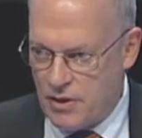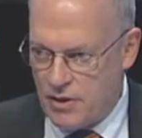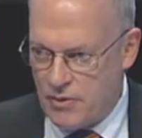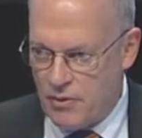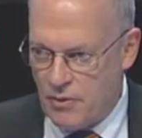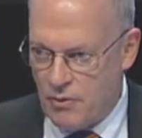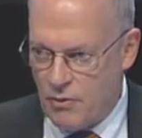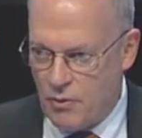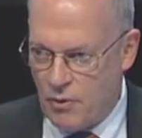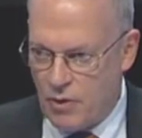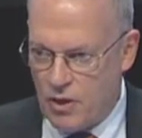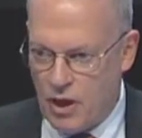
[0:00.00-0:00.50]

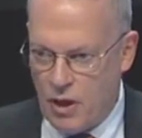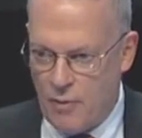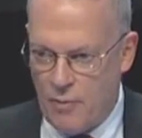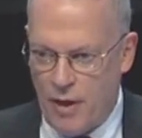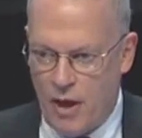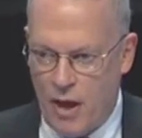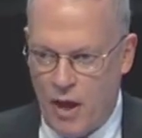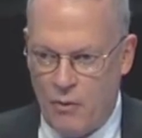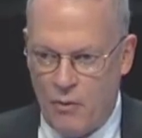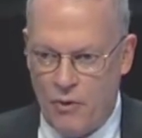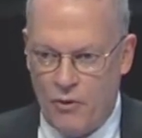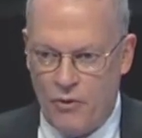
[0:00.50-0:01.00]
That will come
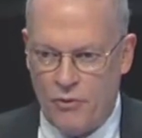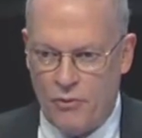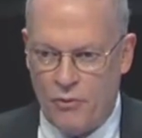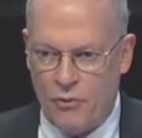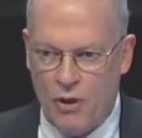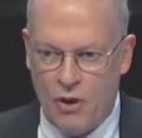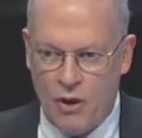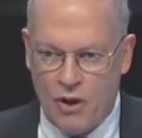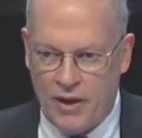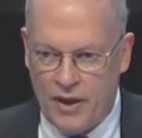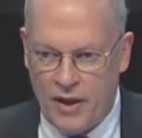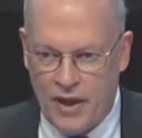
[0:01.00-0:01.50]
out with
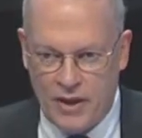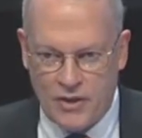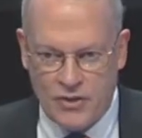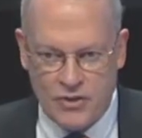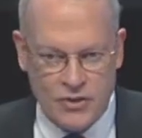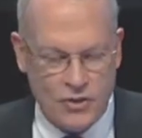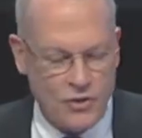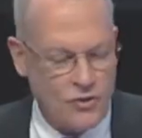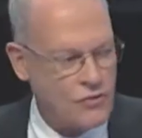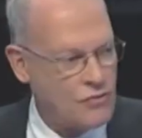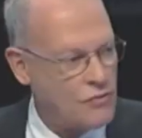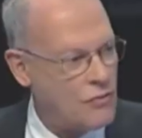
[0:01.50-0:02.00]
wrong
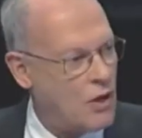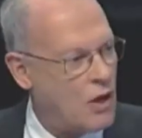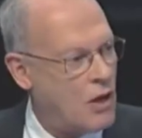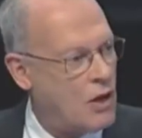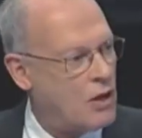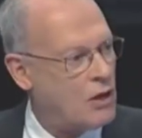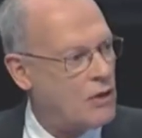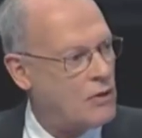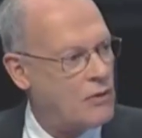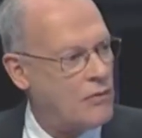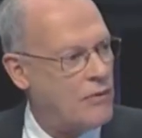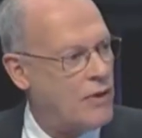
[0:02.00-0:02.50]
answers,
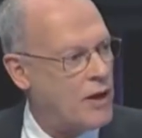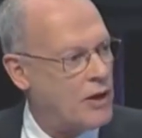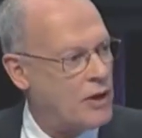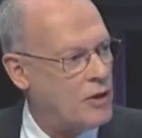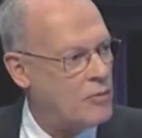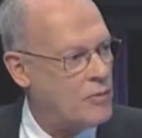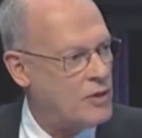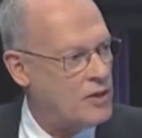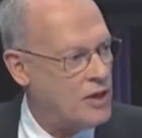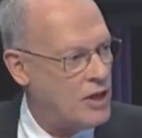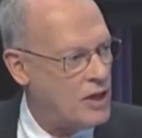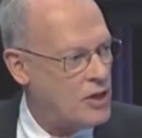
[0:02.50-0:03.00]
wrong
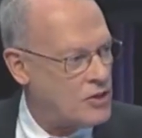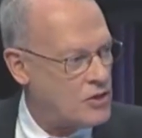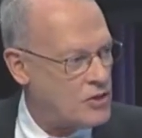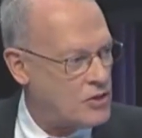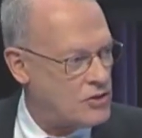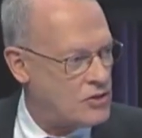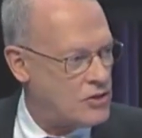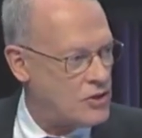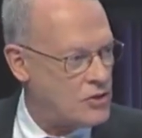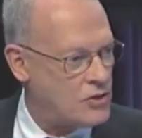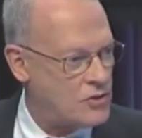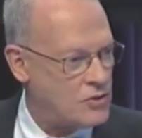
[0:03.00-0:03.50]

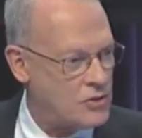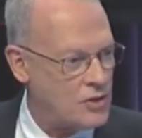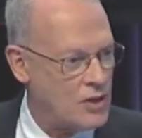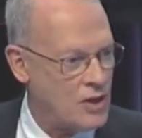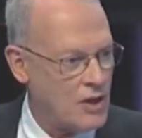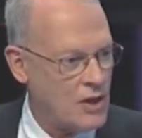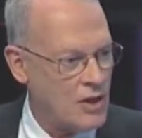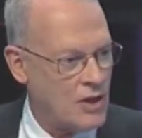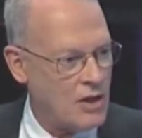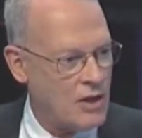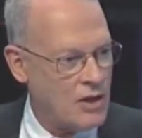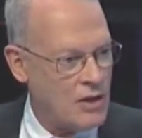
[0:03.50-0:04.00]
recommendations.
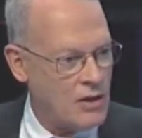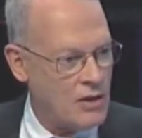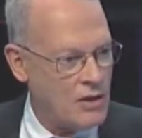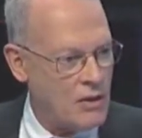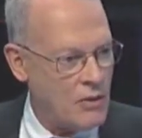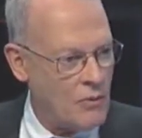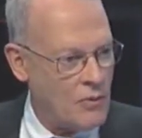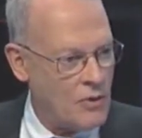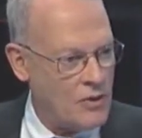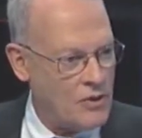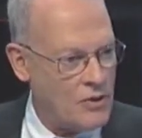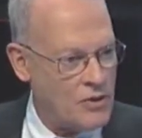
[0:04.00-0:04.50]

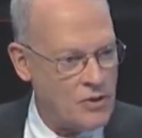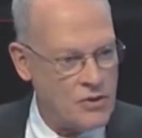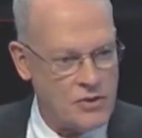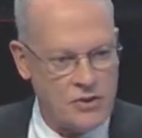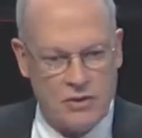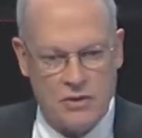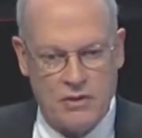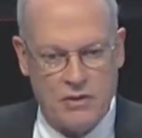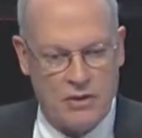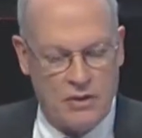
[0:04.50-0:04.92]
We just